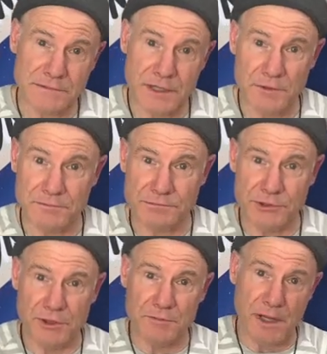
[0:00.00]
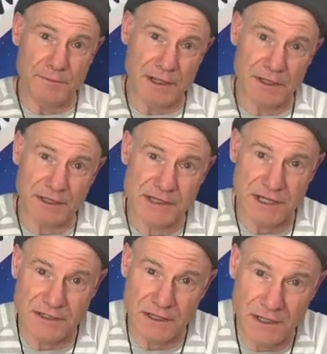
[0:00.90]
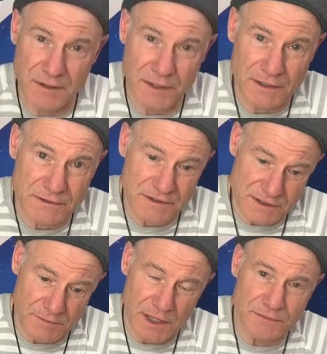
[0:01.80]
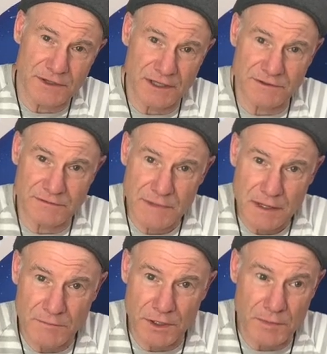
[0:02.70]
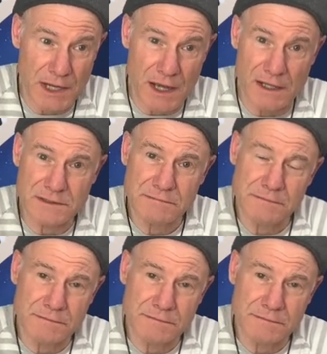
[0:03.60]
I hope you don't mind me getting testy there, but it's just sometimes things burn my ass.